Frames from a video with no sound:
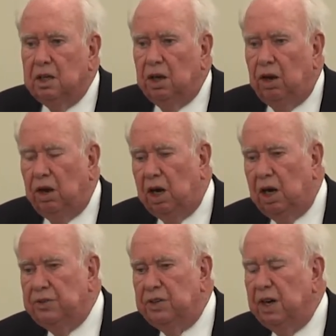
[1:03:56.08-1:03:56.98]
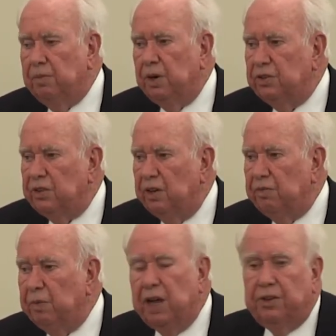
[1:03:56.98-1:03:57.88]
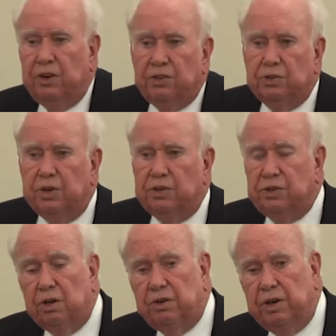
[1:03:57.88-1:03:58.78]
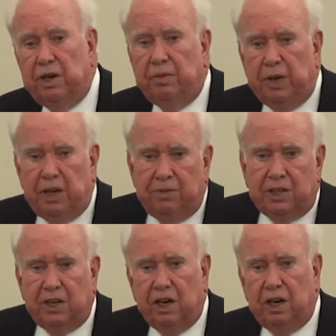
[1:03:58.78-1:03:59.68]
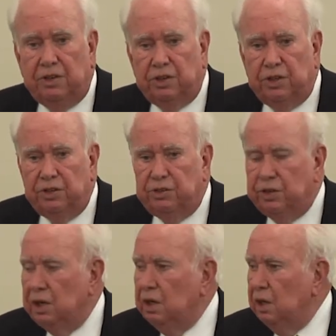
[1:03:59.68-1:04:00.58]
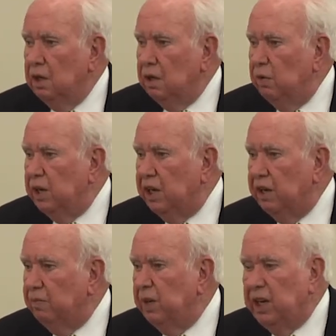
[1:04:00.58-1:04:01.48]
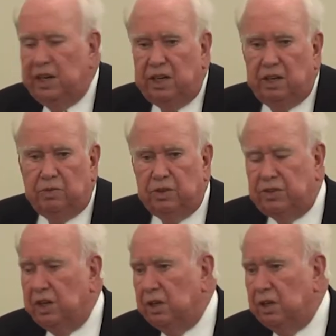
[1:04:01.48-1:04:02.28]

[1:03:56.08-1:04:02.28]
Large numbers of mothers with children in baby carriages. We get many, St.